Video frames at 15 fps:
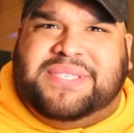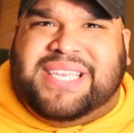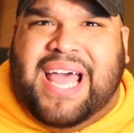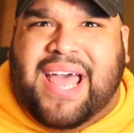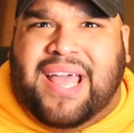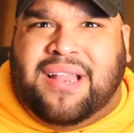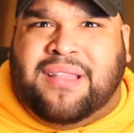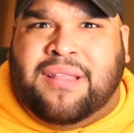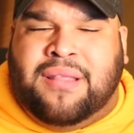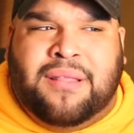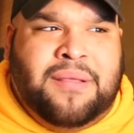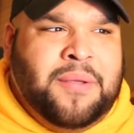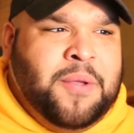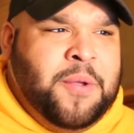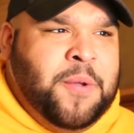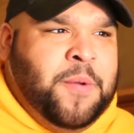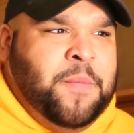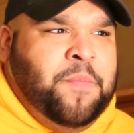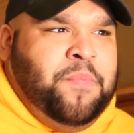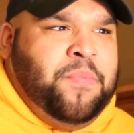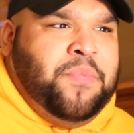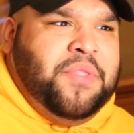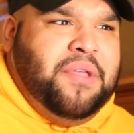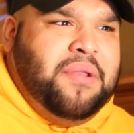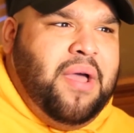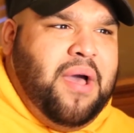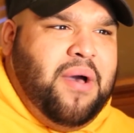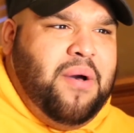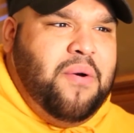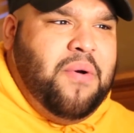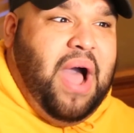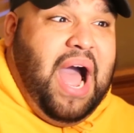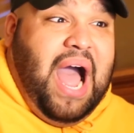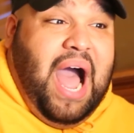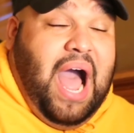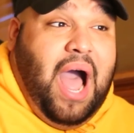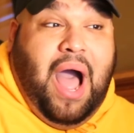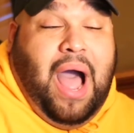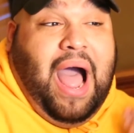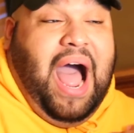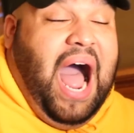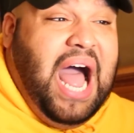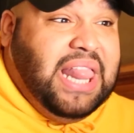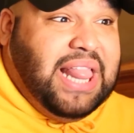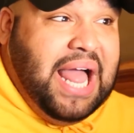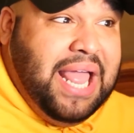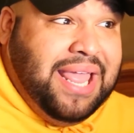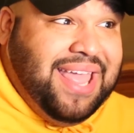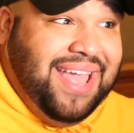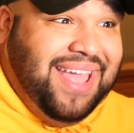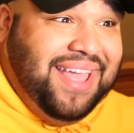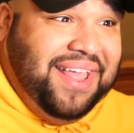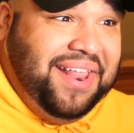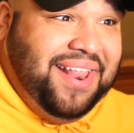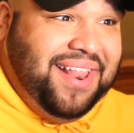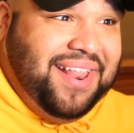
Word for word: Zedd. You know, I like it.